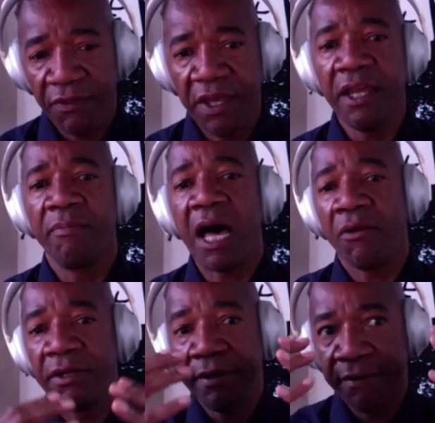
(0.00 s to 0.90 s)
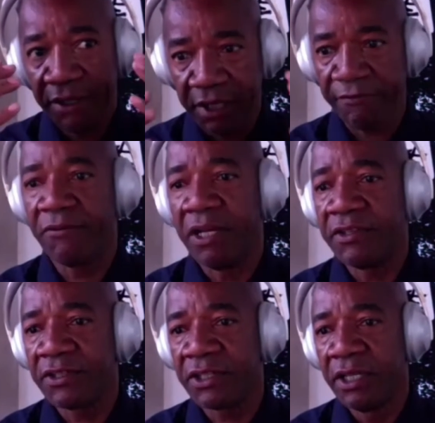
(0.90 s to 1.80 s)
think about
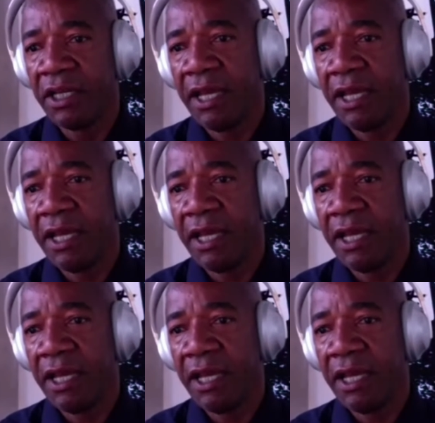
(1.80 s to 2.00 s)
difference.